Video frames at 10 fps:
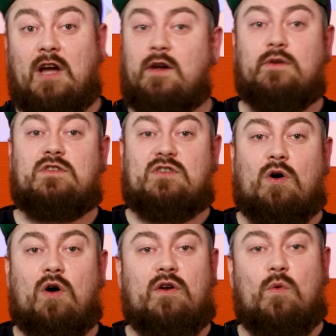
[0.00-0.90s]
doubts
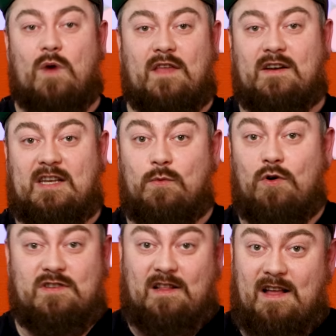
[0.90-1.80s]
on whether he
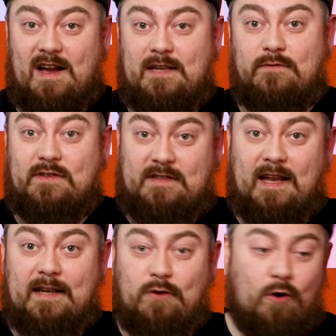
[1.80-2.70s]
was alive,
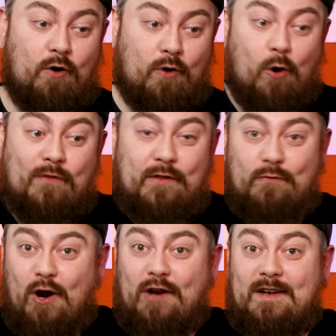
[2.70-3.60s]
dead, or on the
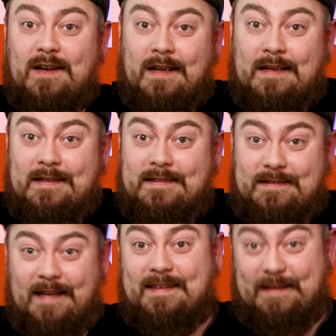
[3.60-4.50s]
run
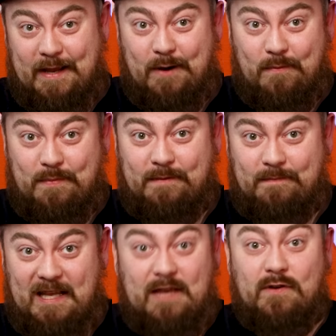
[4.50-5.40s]
didn't help.
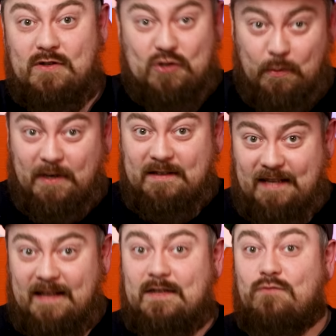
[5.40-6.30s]
Even
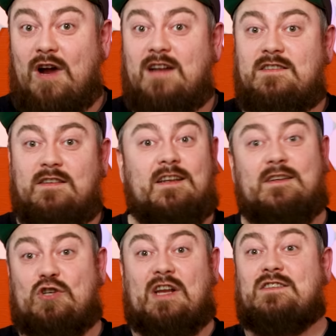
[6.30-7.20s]
Superintendent Ranson
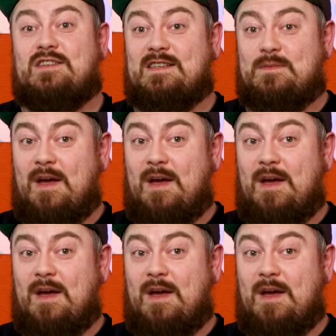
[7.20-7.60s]
changed his